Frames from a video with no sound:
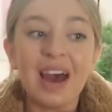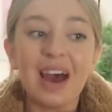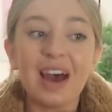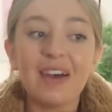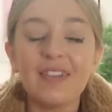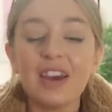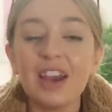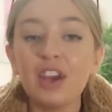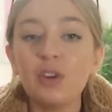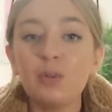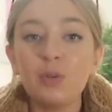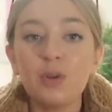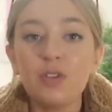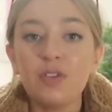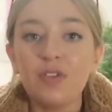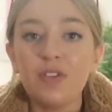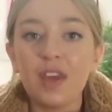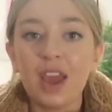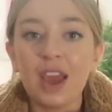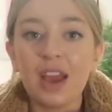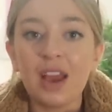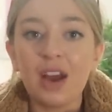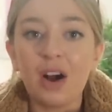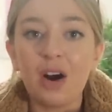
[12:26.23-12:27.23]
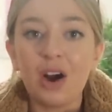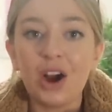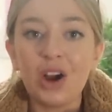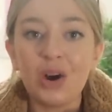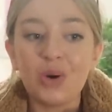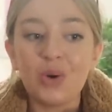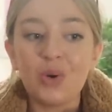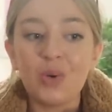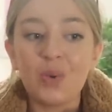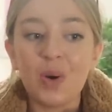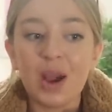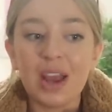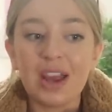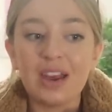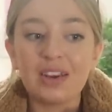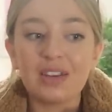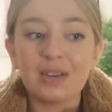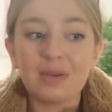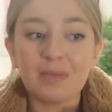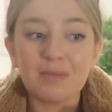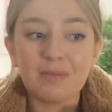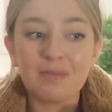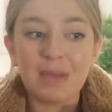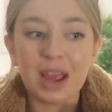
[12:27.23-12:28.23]
And that is one thing I
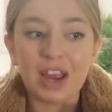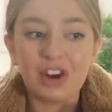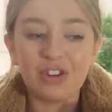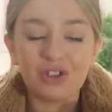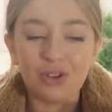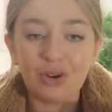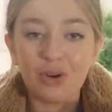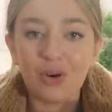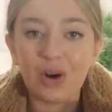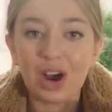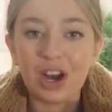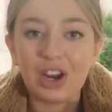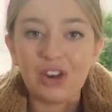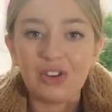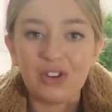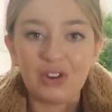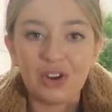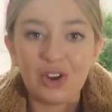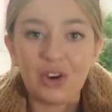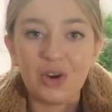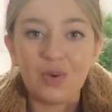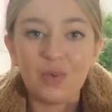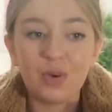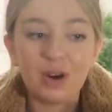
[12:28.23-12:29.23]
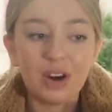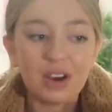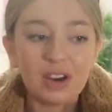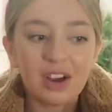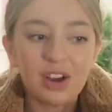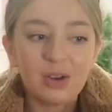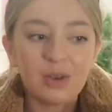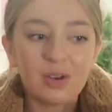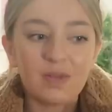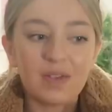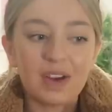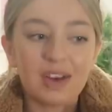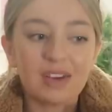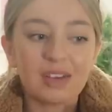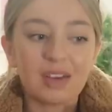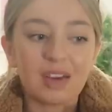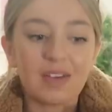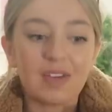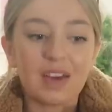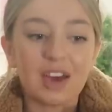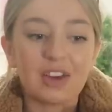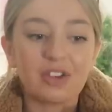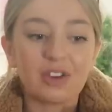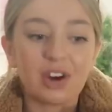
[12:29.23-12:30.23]
always make sure I do when I go to events
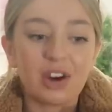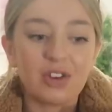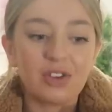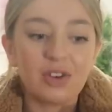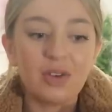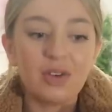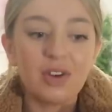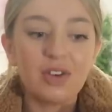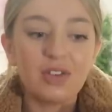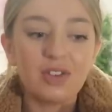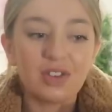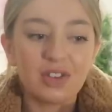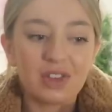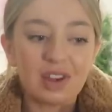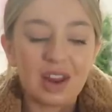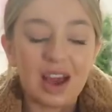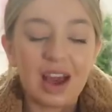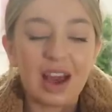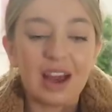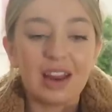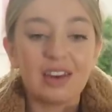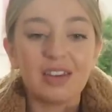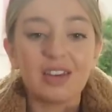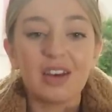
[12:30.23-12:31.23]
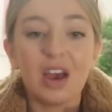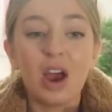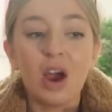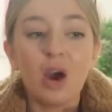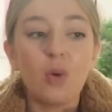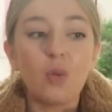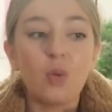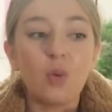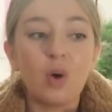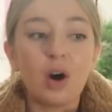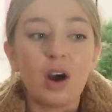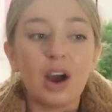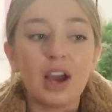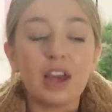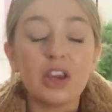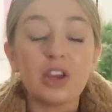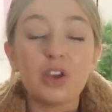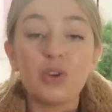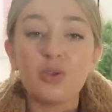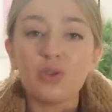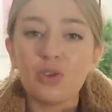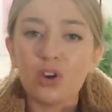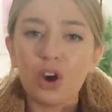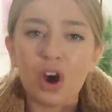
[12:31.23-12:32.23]
like this. I don't understand why
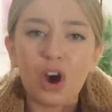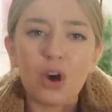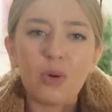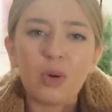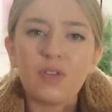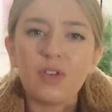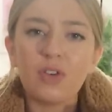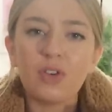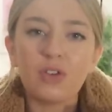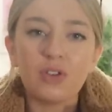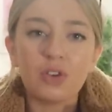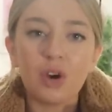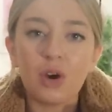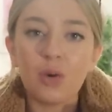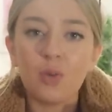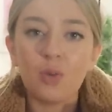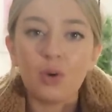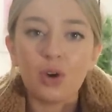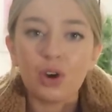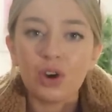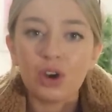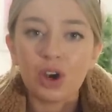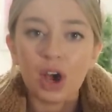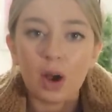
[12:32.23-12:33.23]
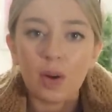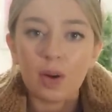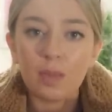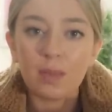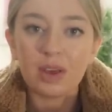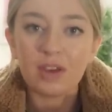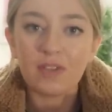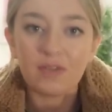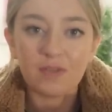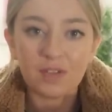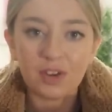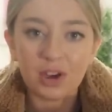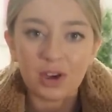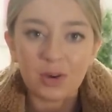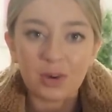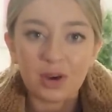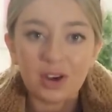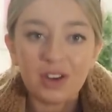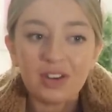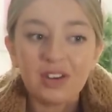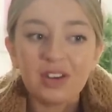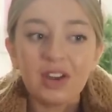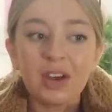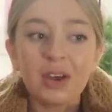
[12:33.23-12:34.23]
you go if you don't want to go and meet
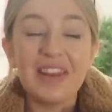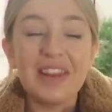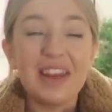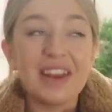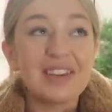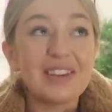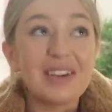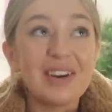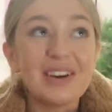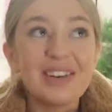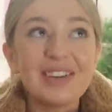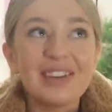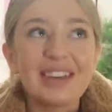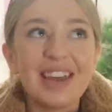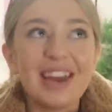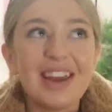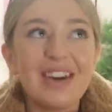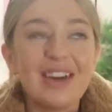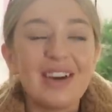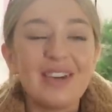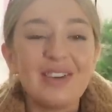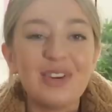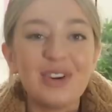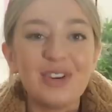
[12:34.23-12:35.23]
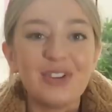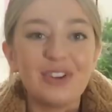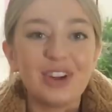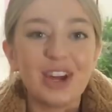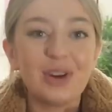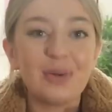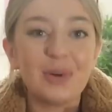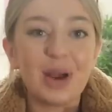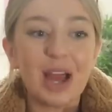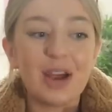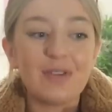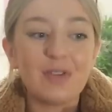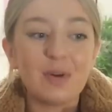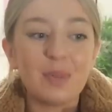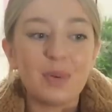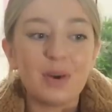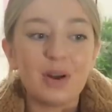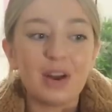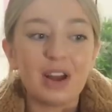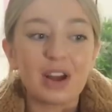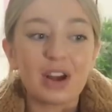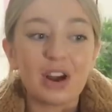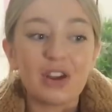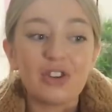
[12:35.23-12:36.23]
viewers. There's no tea, like no shade or whatever,
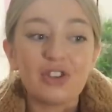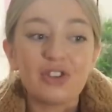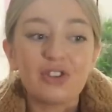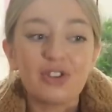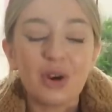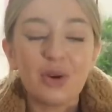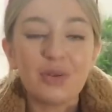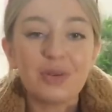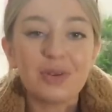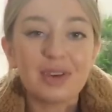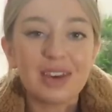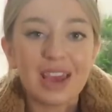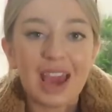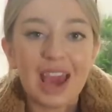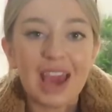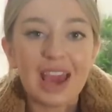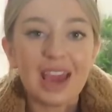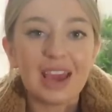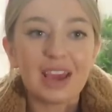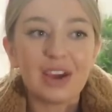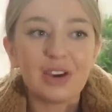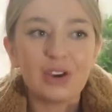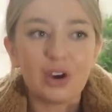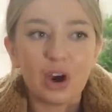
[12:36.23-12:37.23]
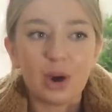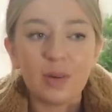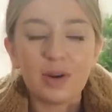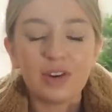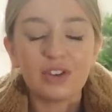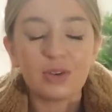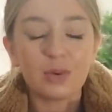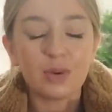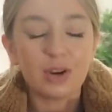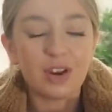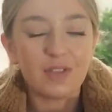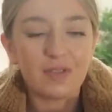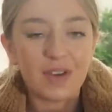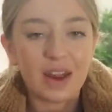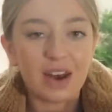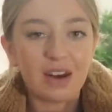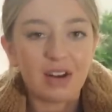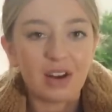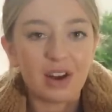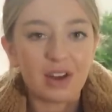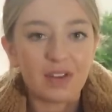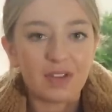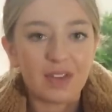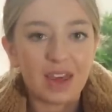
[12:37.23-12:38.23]
but like I just don't get going to an event
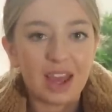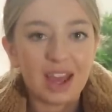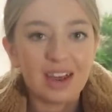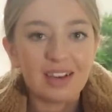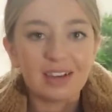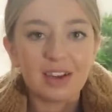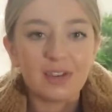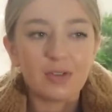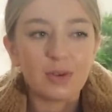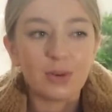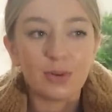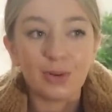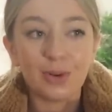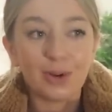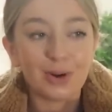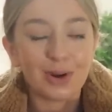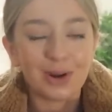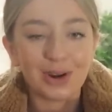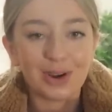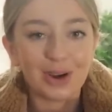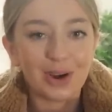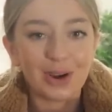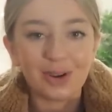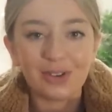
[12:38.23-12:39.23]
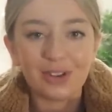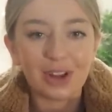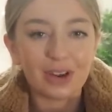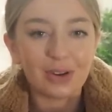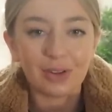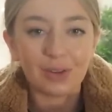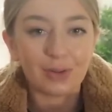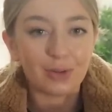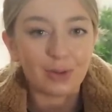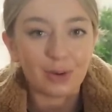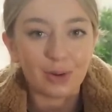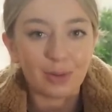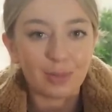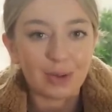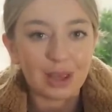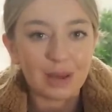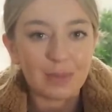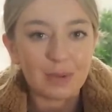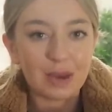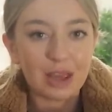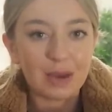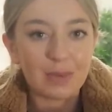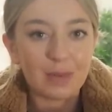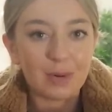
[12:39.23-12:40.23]
like this if you're not going to go stand on the floor and
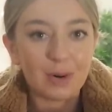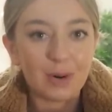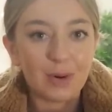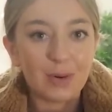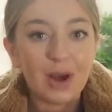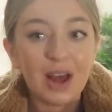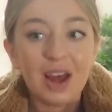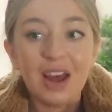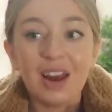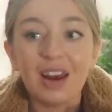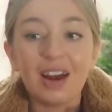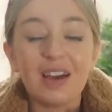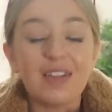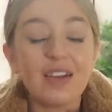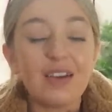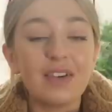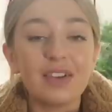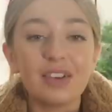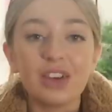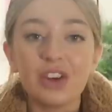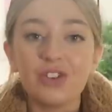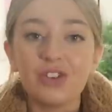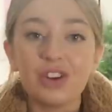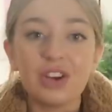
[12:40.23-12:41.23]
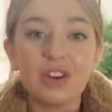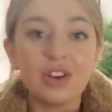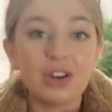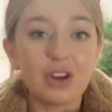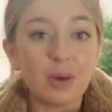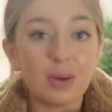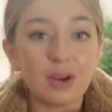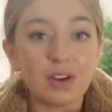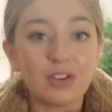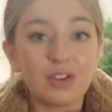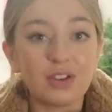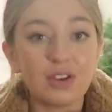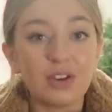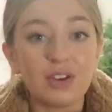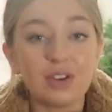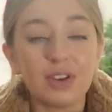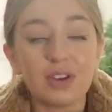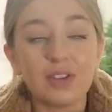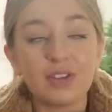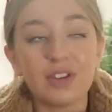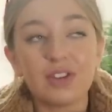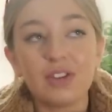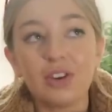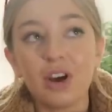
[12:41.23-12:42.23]
meet people. Like, there is literally no excuse.
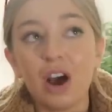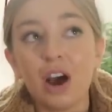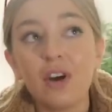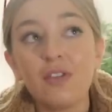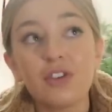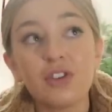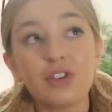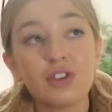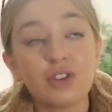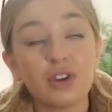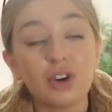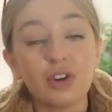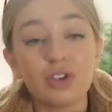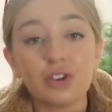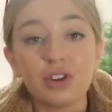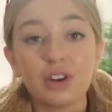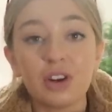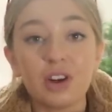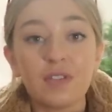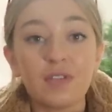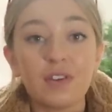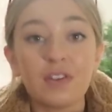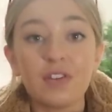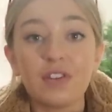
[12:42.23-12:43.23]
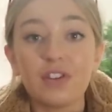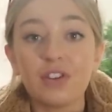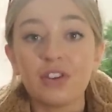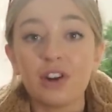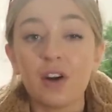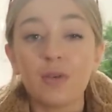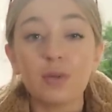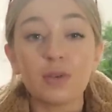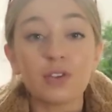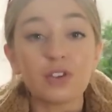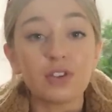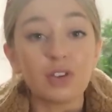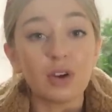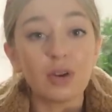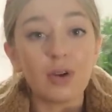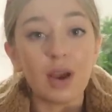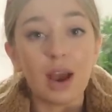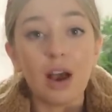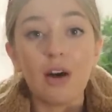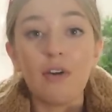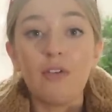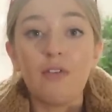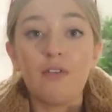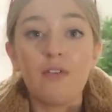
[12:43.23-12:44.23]
Like, the staff are so, so lovely. The staff was so
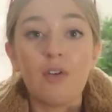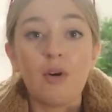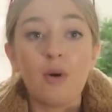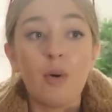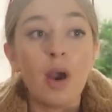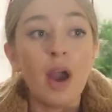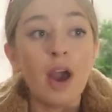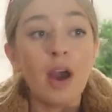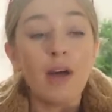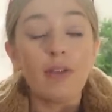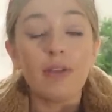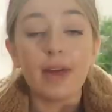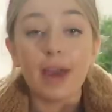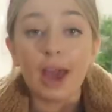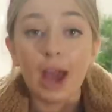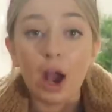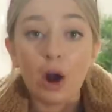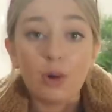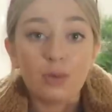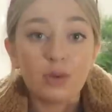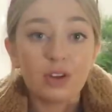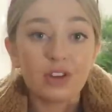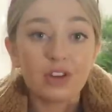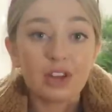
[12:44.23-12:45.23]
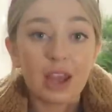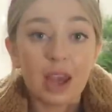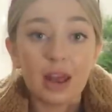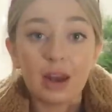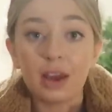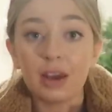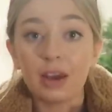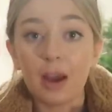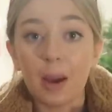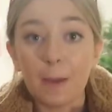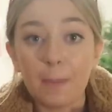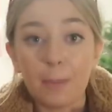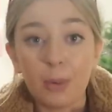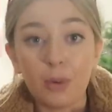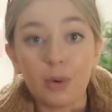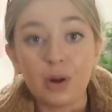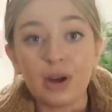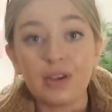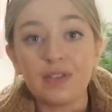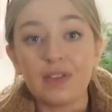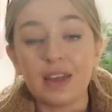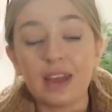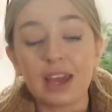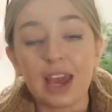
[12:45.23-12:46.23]
helpful. They helped us get like a
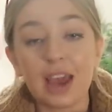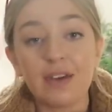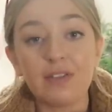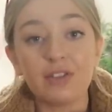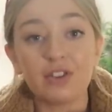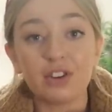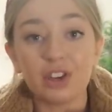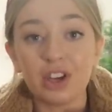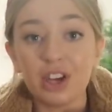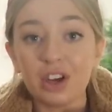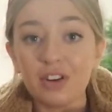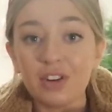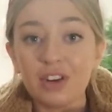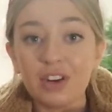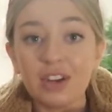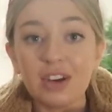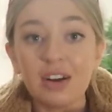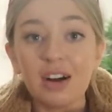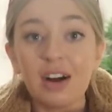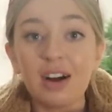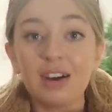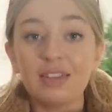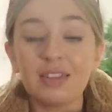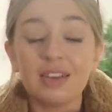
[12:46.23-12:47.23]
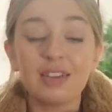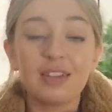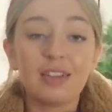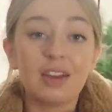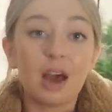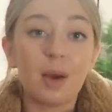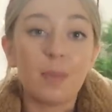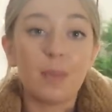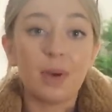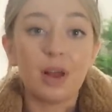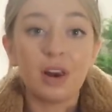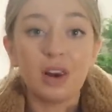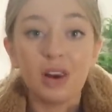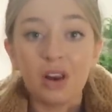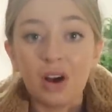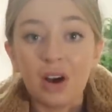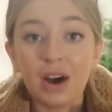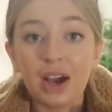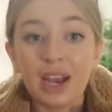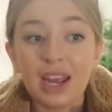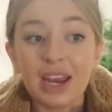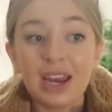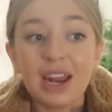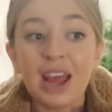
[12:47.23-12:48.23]
point. They gave us security guards. They set up a
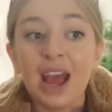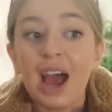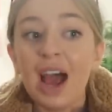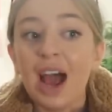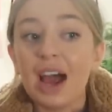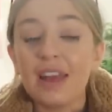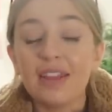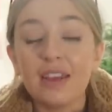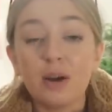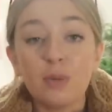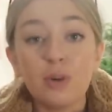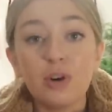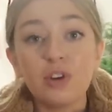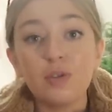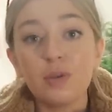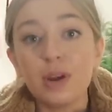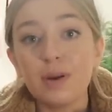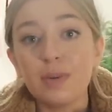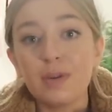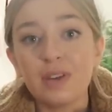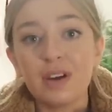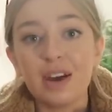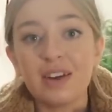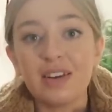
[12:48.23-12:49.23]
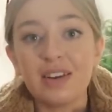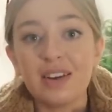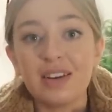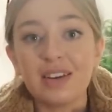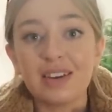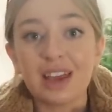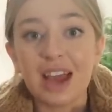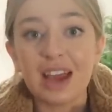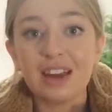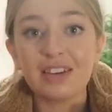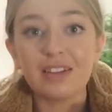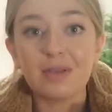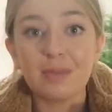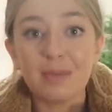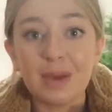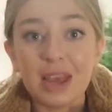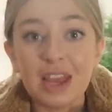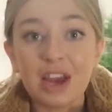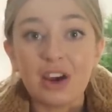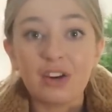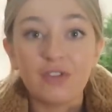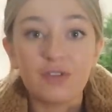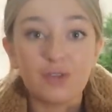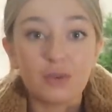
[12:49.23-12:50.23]
line, and there was people that I didn't get to
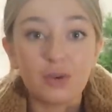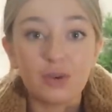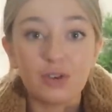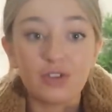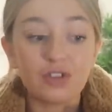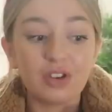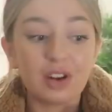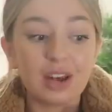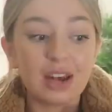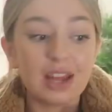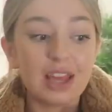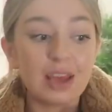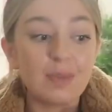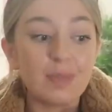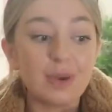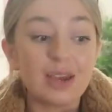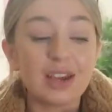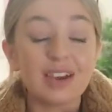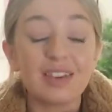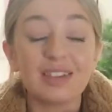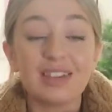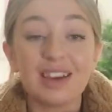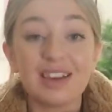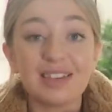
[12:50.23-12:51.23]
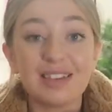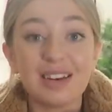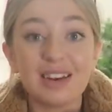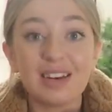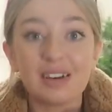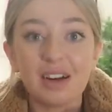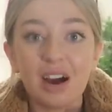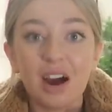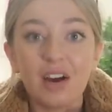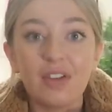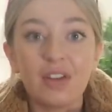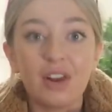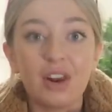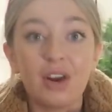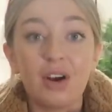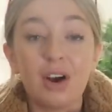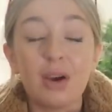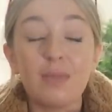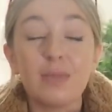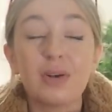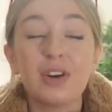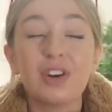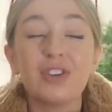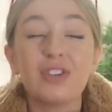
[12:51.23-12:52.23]
meet, unfortunately, because they did cut the
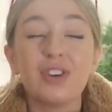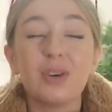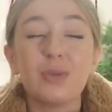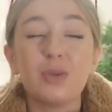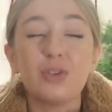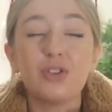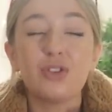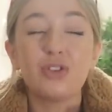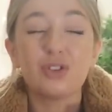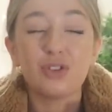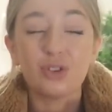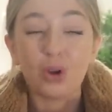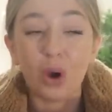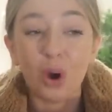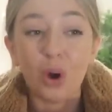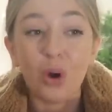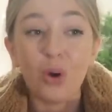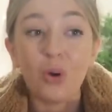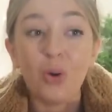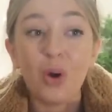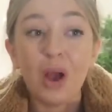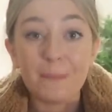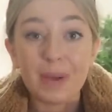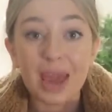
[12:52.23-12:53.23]
line because it was so